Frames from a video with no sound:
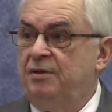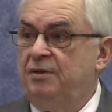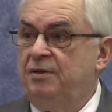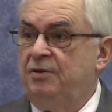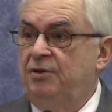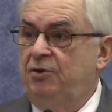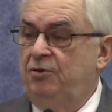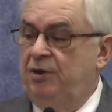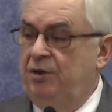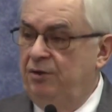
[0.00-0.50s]

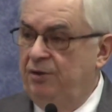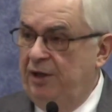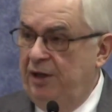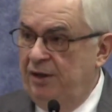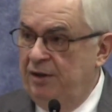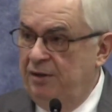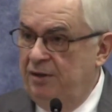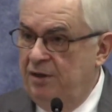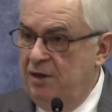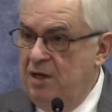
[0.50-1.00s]
Do you hear
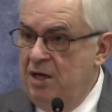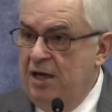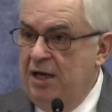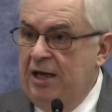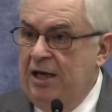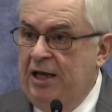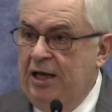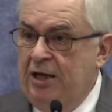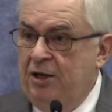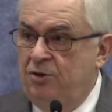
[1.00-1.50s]
that?
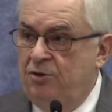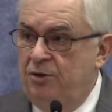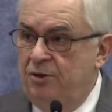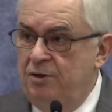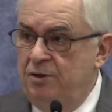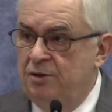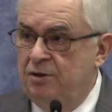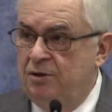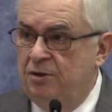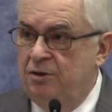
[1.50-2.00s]
He
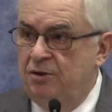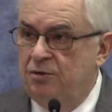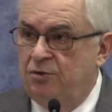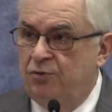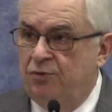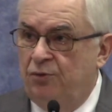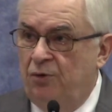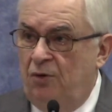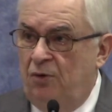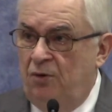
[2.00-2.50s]
couldn't
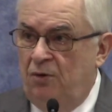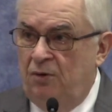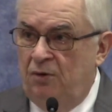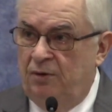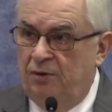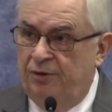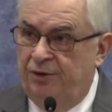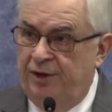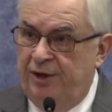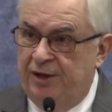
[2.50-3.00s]

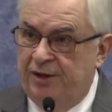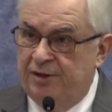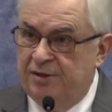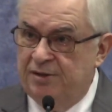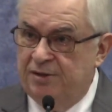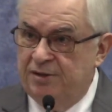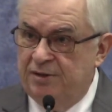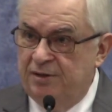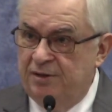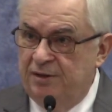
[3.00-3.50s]
control
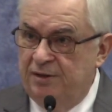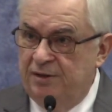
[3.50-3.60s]
this.